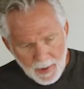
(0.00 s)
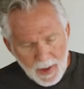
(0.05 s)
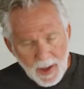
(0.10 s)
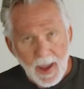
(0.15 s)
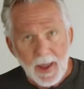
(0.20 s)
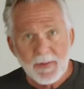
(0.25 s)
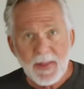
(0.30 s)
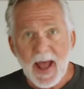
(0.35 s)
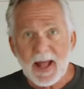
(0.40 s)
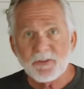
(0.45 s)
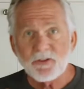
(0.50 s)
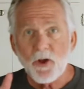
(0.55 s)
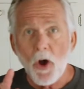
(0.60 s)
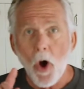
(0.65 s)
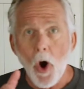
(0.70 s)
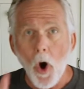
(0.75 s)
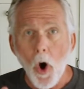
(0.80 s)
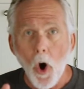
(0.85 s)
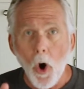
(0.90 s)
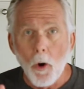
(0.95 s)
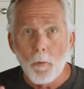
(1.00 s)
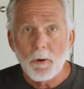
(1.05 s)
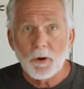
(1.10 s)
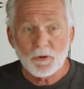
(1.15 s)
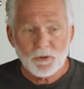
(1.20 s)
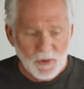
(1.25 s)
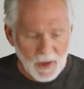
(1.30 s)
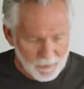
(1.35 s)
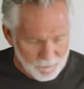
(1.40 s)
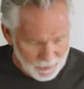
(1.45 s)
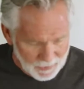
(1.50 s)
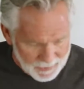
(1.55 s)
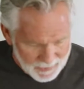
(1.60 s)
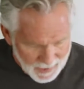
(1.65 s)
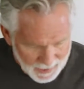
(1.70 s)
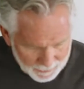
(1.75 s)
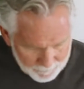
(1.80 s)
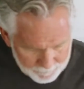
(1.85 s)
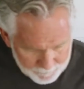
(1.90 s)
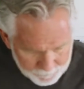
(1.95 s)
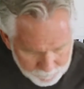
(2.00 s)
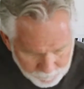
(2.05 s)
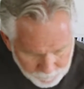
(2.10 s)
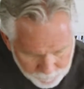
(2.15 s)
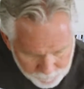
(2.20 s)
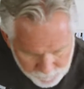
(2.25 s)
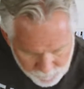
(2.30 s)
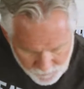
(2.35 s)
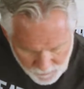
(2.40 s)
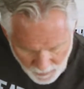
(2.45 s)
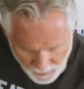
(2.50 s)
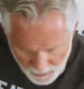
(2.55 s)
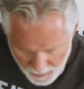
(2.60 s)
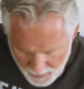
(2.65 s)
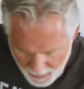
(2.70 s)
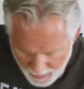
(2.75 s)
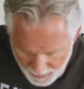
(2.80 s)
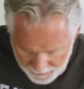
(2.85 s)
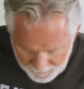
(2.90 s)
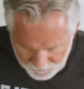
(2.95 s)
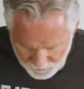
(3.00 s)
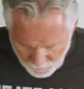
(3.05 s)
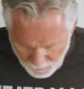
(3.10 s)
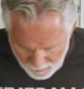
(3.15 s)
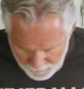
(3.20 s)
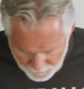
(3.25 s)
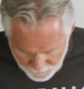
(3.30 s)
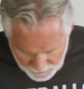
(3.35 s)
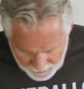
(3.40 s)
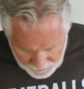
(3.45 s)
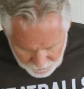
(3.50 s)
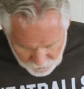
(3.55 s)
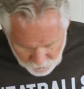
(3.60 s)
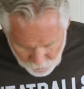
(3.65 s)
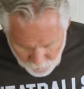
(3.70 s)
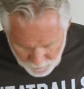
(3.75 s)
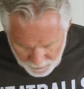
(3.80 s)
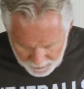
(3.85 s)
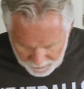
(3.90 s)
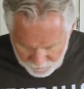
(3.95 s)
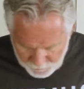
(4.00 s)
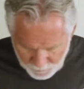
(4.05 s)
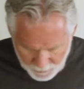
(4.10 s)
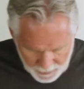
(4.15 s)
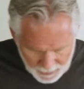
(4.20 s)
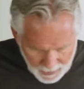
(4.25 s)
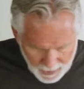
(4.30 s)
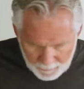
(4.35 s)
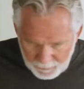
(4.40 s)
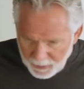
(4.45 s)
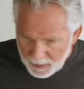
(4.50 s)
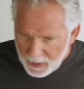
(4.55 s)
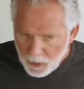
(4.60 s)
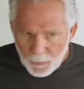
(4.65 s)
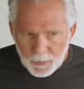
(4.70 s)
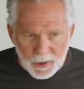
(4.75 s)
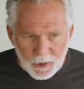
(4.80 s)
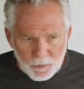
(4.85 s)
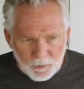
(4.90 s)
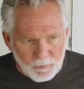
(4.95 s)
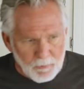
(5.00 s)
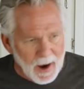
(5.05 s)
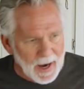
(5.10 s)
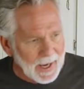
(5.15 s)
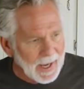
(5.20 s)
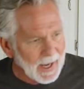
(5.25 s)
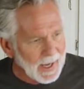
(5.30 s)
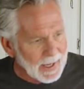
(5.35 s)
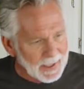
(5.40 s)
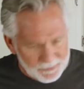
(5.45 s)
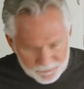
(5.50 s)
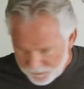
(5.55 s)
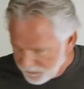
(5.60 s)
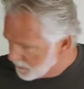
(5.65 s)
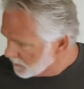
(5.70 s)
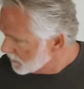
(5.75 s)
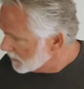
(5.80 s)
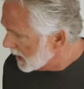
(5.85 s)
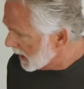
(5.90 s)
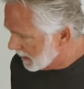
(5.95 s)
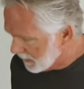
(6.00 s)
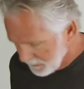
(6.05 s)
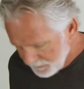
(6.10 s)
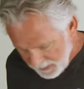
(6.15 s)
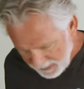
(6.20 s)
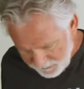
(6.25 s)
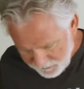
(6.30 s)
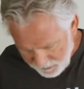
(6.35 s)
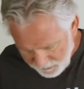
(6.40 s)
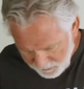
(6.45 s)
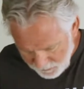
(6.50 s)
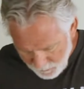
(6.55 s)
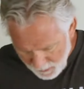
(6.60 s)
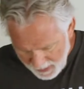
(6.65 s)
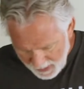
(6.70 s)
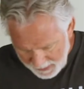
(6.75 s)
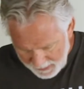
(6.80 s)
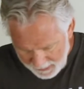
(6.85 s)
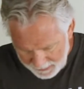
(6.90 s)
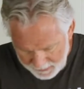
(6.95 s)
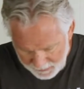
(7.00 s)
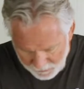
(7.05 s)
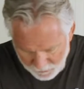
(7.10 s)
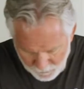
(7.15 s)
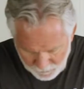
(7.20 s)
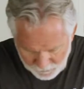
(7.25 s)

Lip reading: And that's almost everything. So what we're going to do is I'm going to go in here with my hands, okay? Because that's just the way I like to do